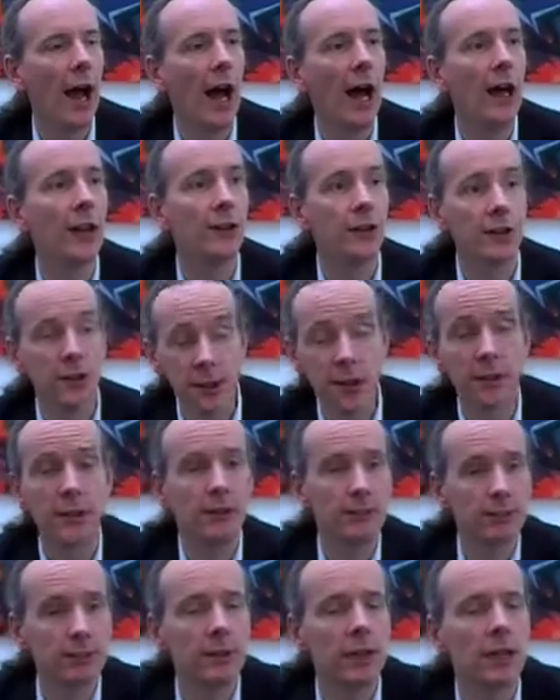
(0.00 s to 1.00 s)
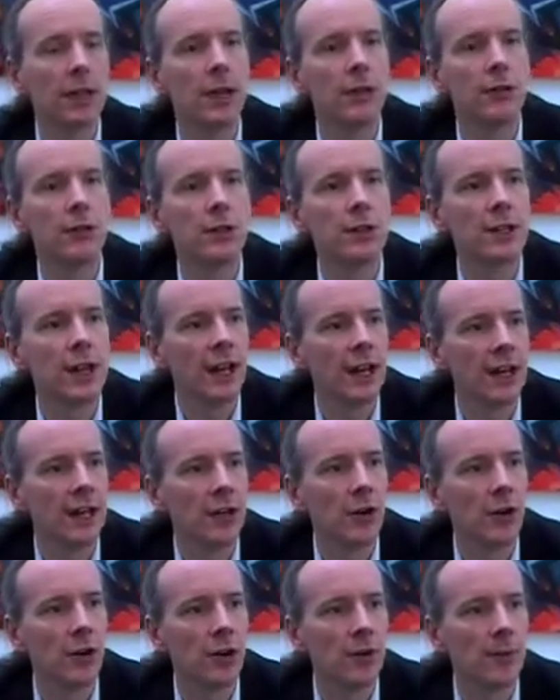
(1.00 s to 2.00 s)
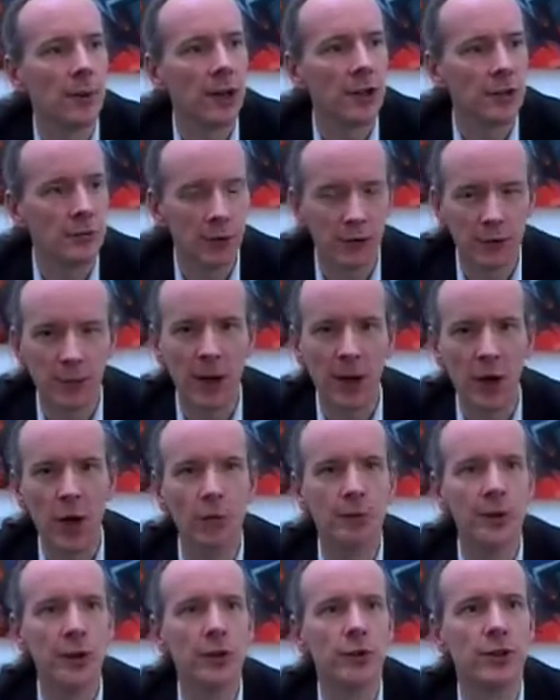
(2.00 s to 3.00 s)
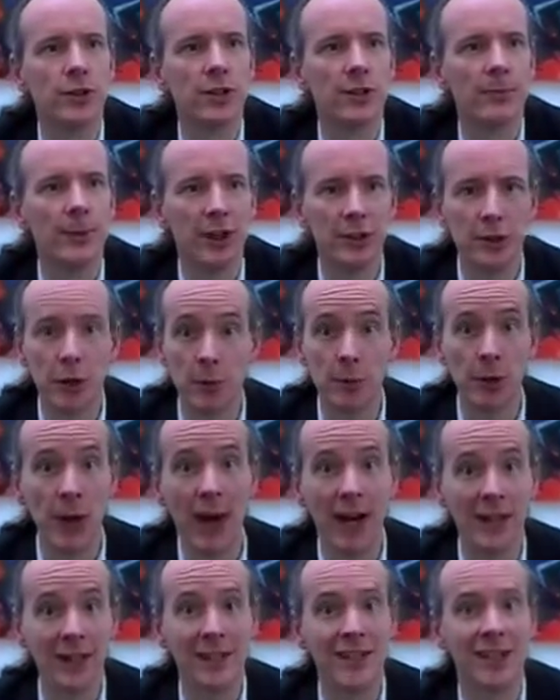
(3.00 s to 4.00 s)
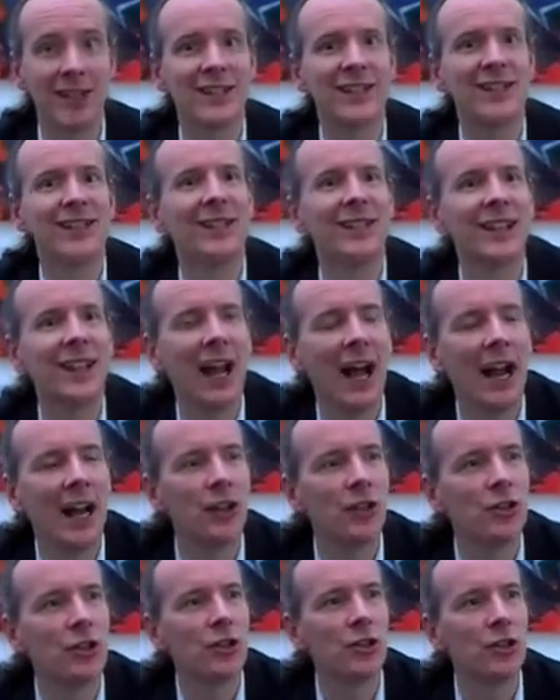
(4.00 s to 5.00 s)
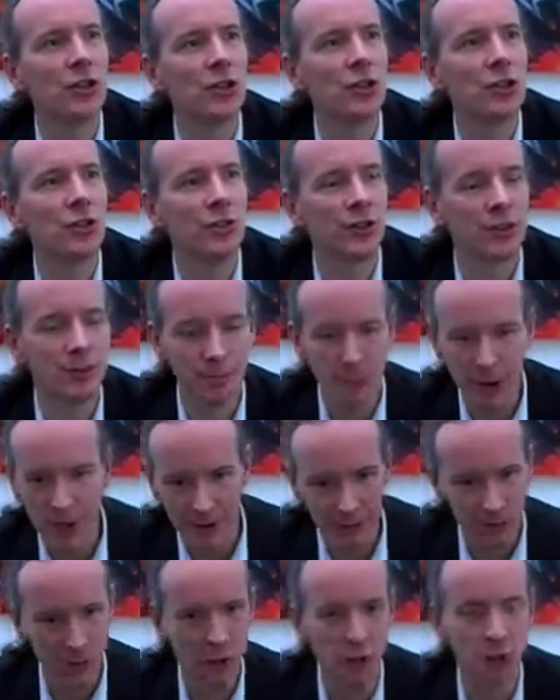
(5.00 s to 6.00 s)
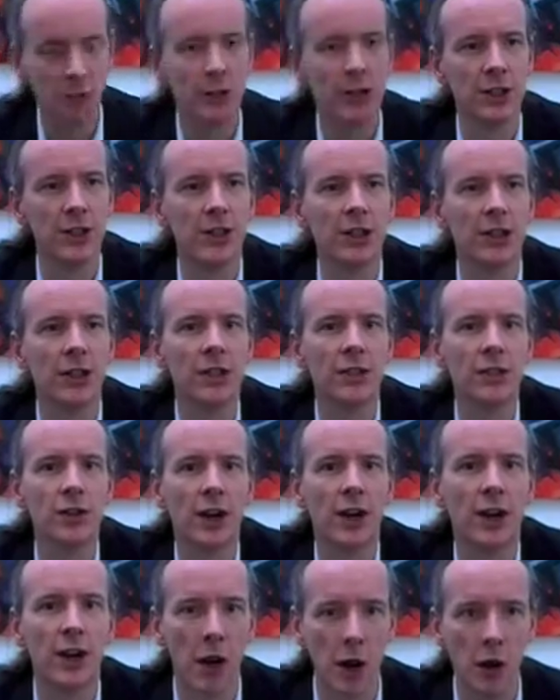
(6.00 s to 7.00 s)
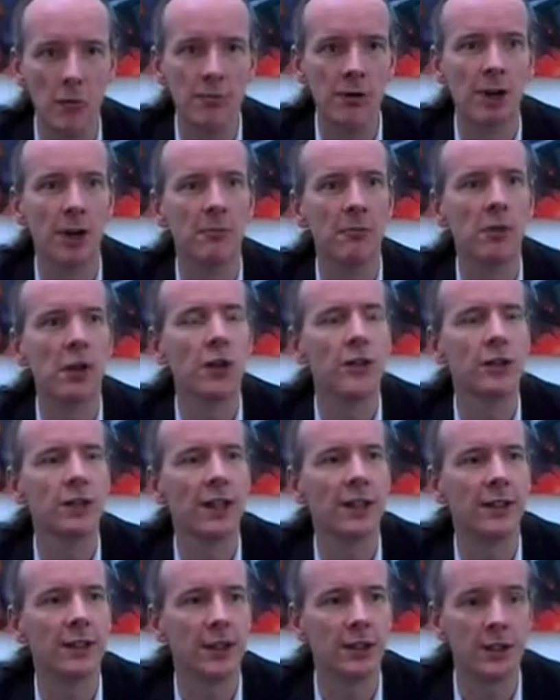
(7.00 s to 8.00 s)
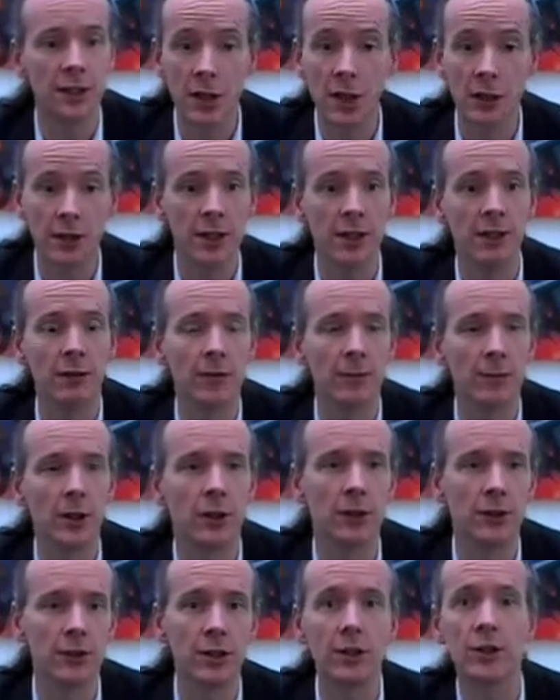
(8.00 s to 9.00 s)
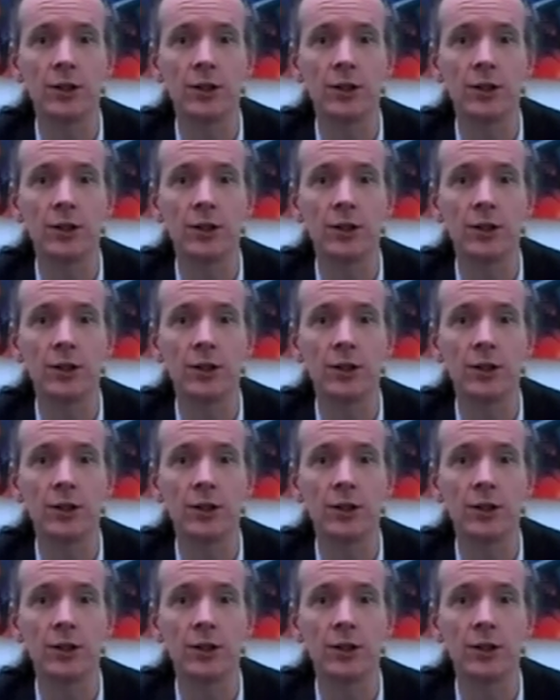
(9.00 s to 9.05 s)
And the other thing I was going on about is one of my hobby horses about open access to electronic journals. Big movement to try and open up content, and there's lots of different models.